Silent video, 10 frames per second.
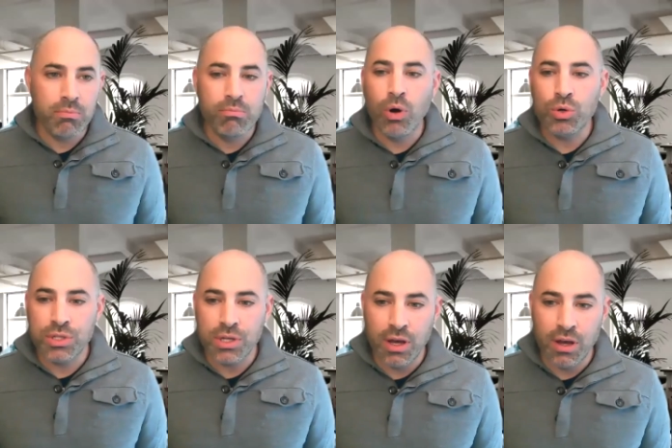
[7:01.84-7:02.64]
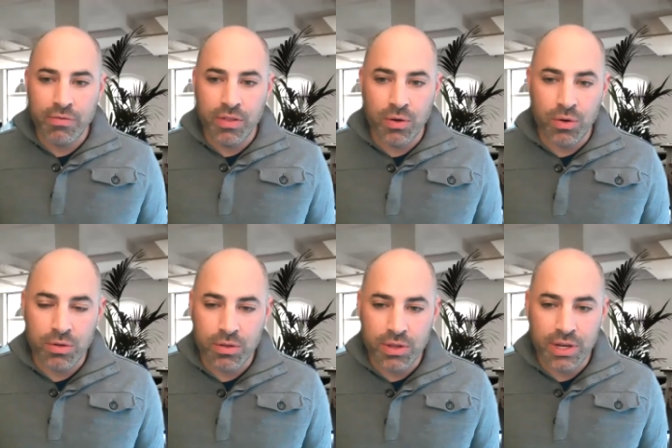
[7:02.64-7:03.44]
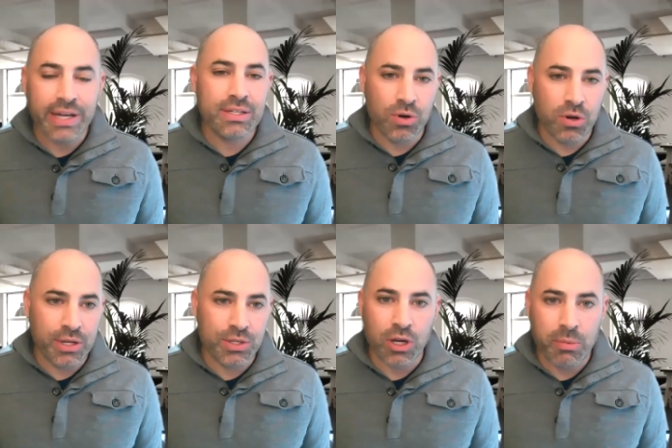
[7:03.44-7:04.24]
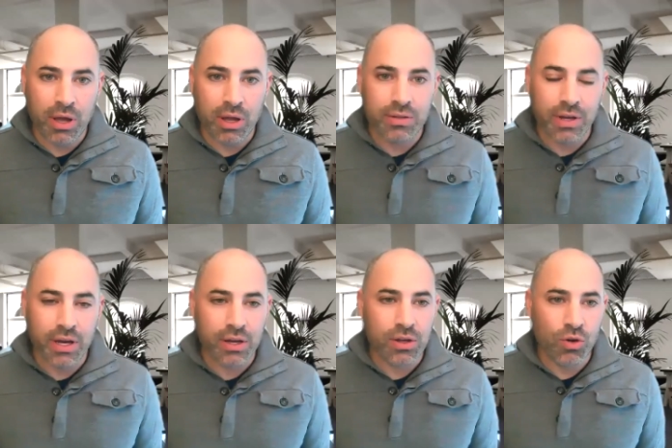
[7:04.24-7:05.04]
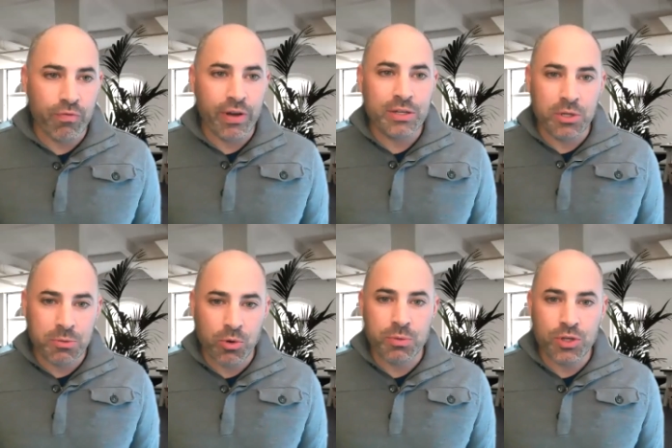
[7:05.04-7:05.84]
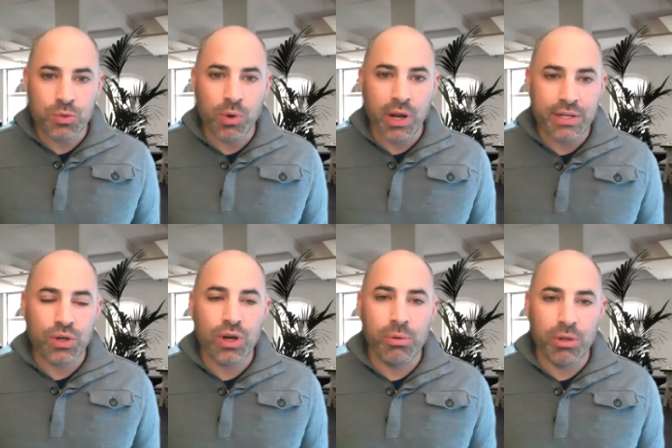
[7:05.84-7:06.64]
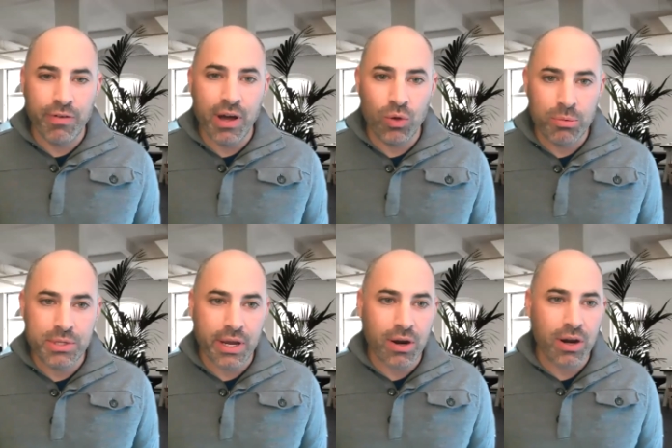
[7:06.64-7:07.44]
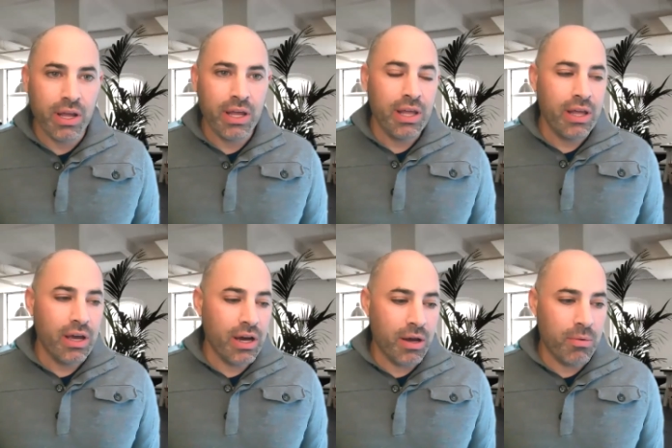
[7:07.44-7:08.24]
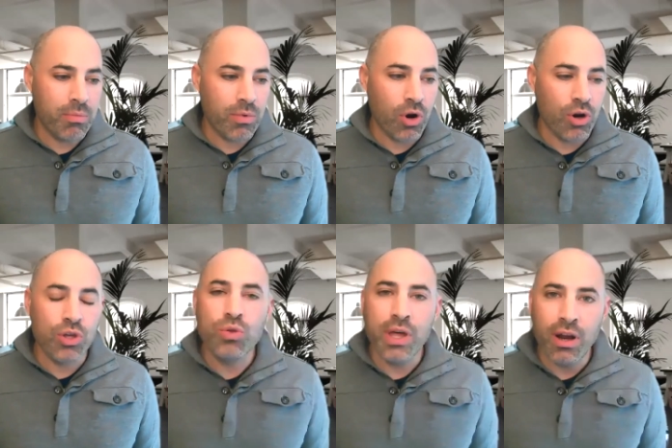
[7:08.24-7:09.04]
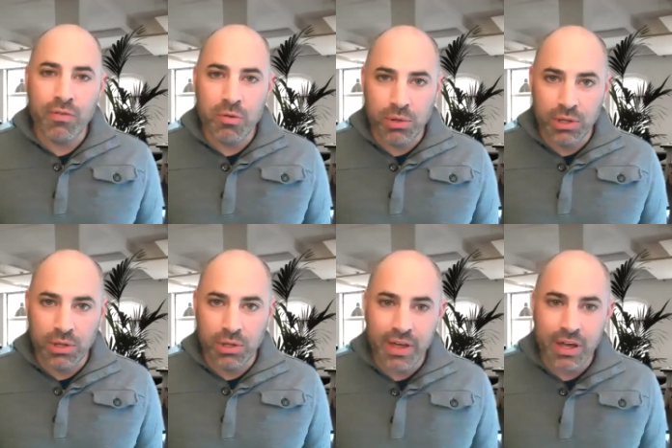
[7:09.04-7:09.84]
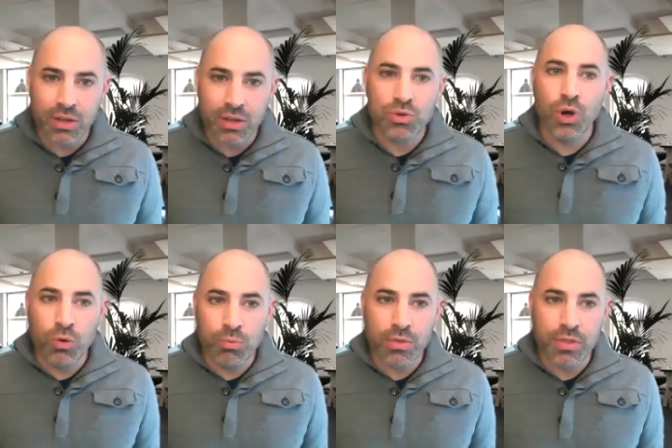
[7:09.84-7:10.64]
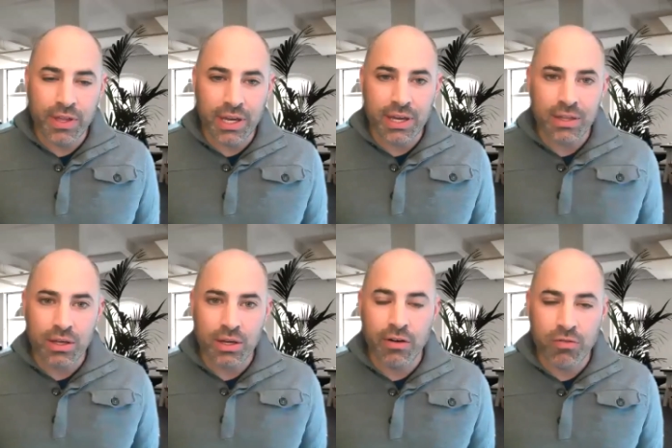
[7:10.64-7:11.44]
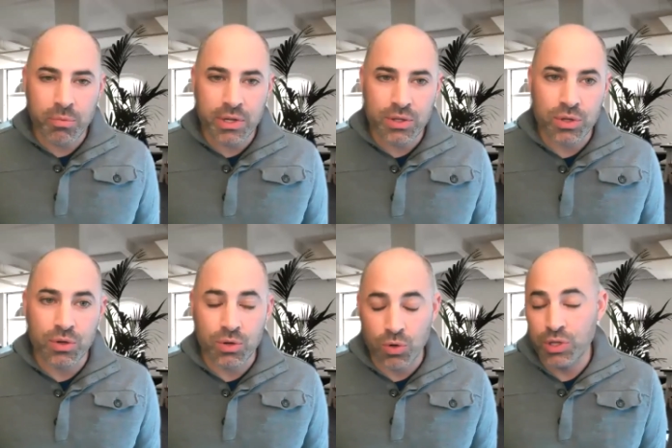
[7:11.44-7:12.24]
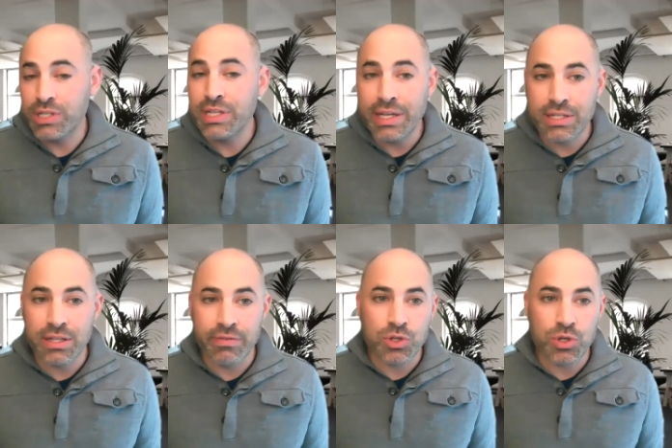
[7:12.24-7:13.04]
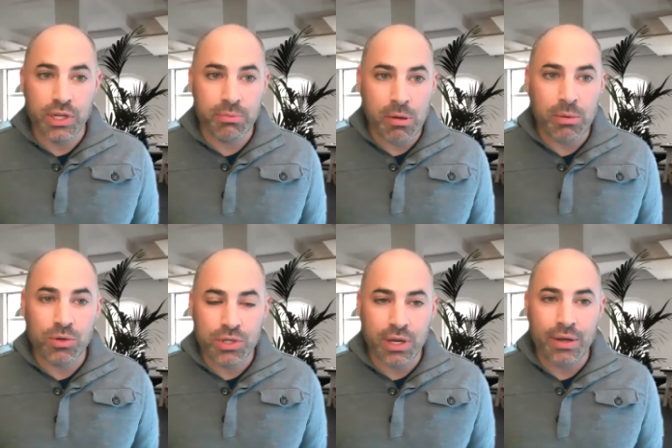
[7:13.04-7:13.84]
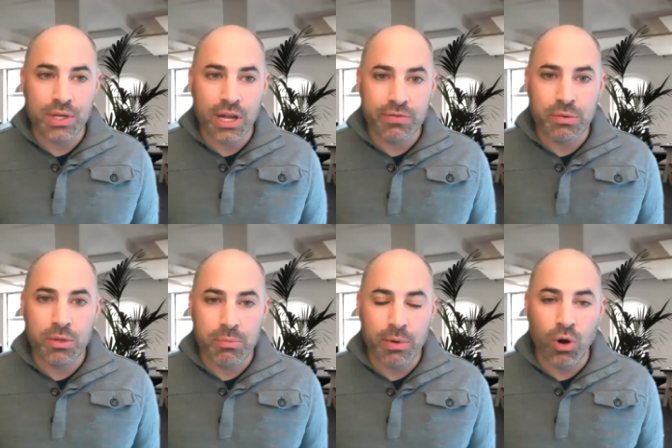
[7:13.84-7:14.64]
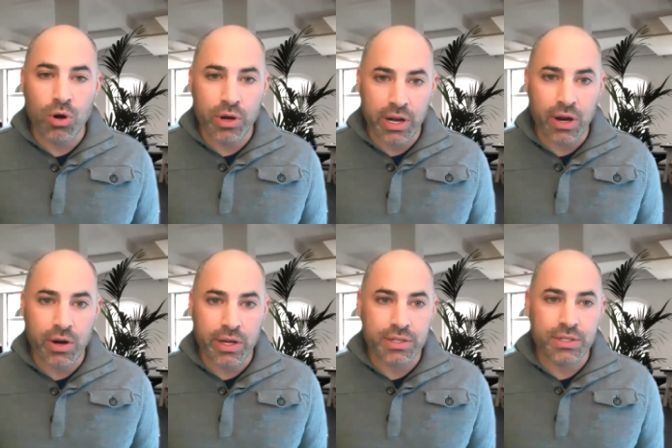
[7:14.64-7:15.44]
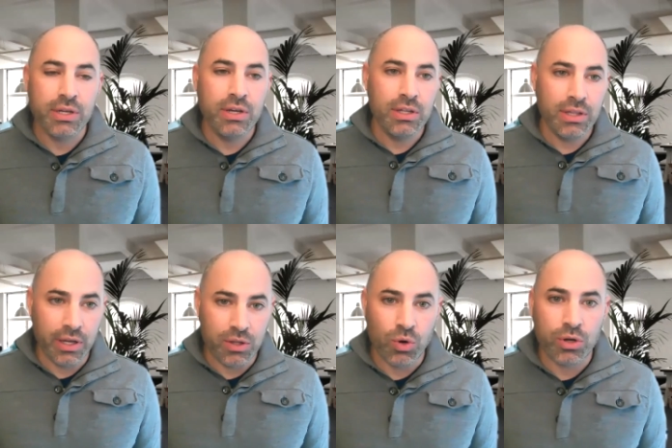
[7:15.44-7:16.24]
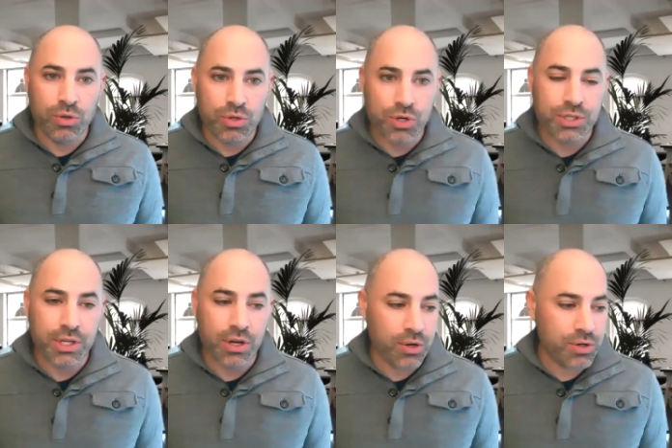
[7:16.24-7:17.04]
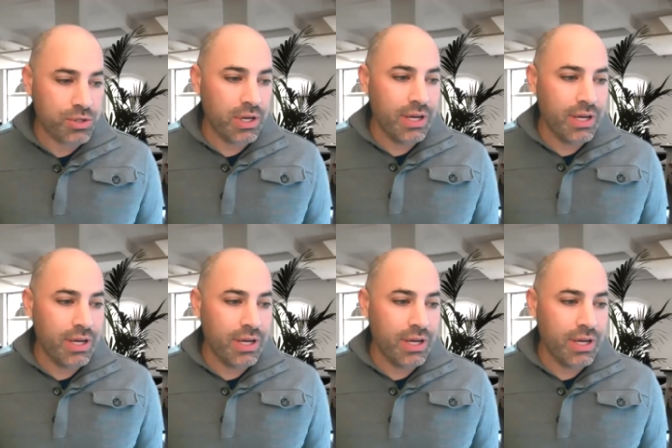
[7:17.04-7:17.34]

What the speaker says: most of the next 30 minutes talking about your investment experience, but I just want to ask you a couple of follow-ups there. Are you then of the belief that you don't think the government or the states individually, maybe you're saying outside of some of the harder hit areas like New York, New Jersey, and others,